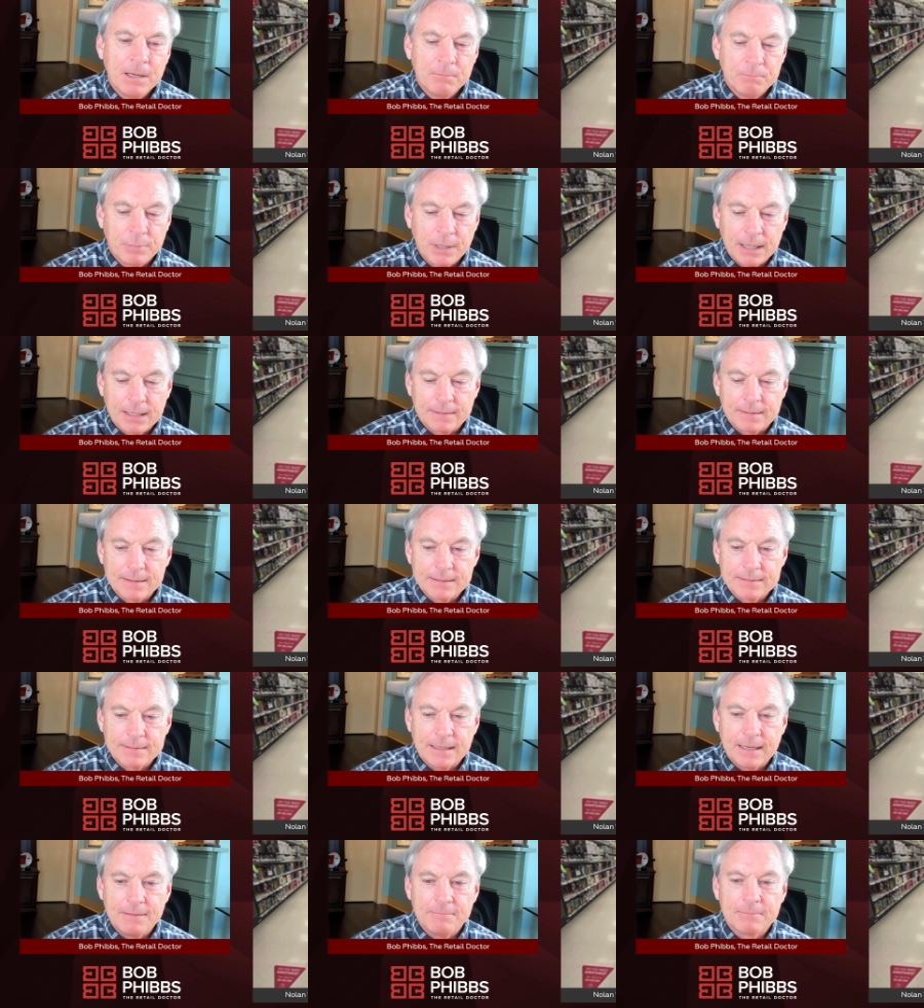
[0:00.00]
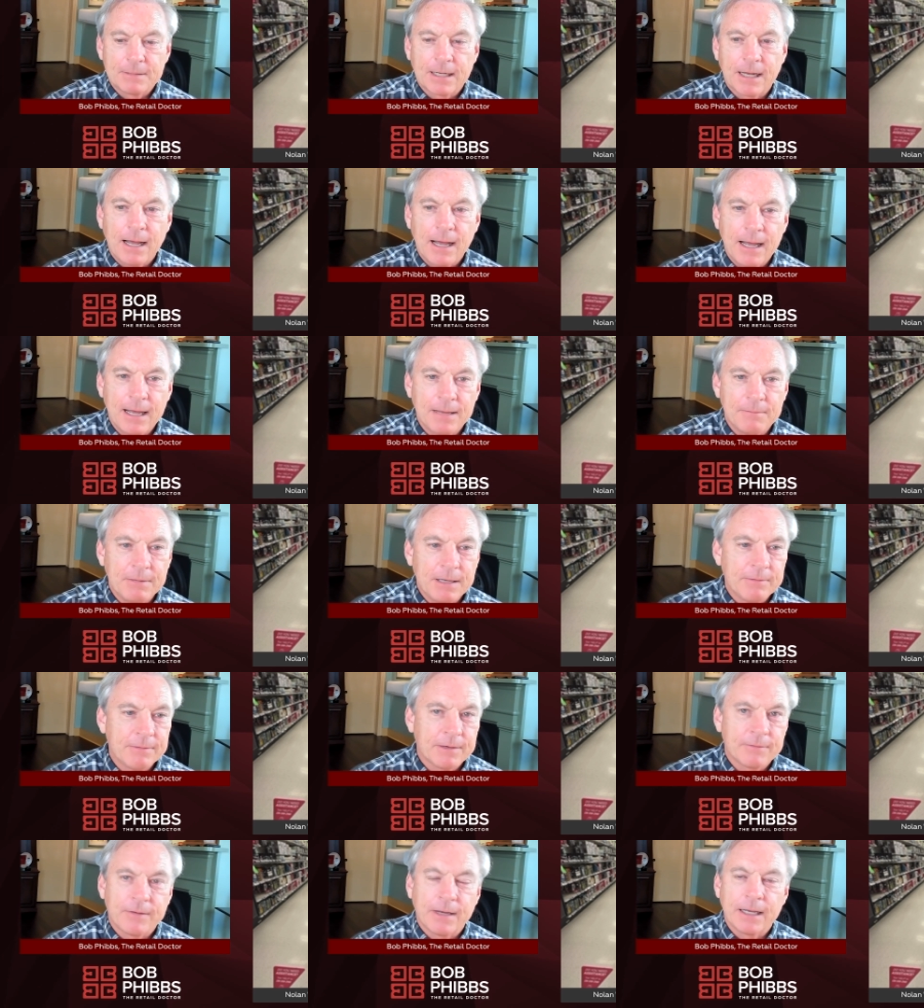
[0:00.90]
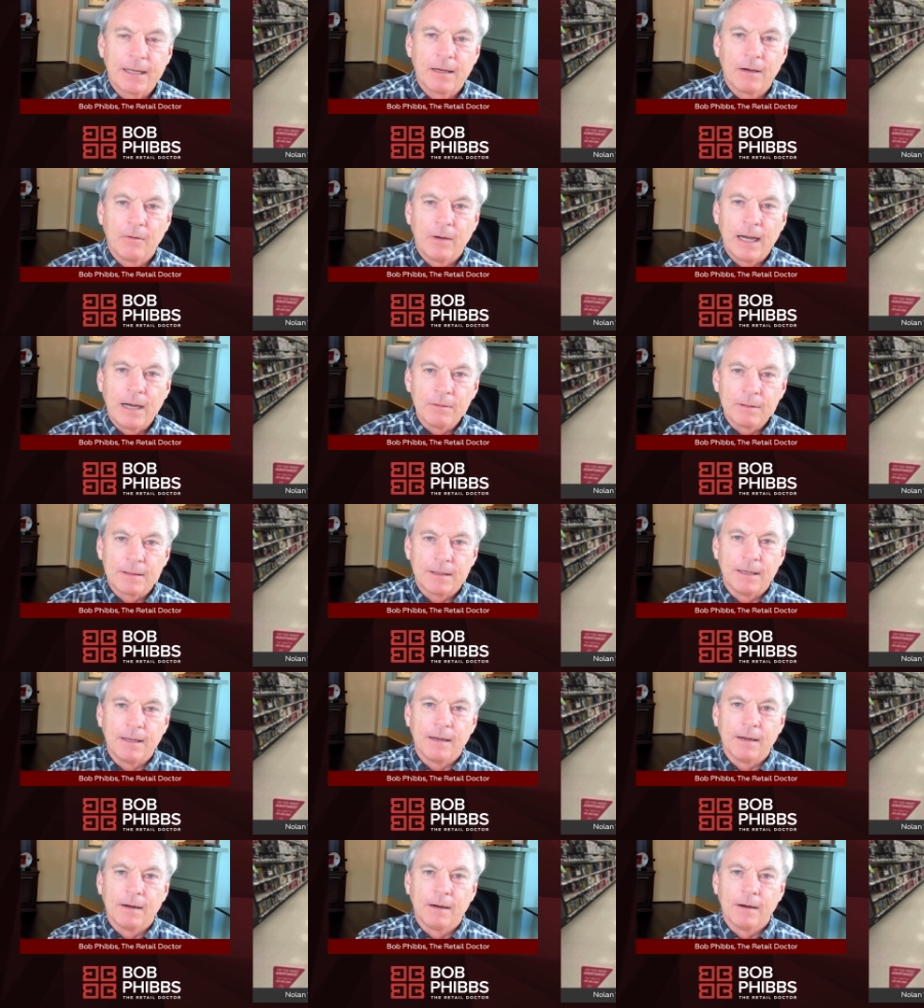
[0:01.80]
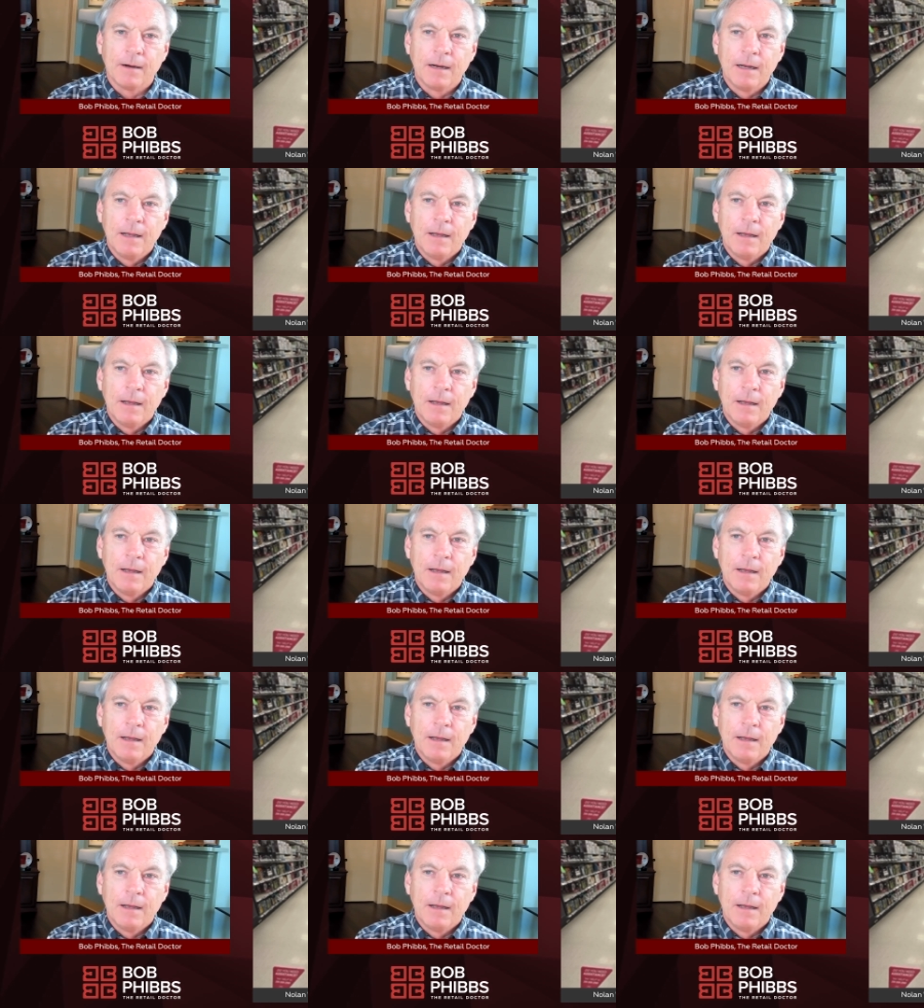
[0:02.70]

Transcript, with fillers: But at the same time, even if I go out there,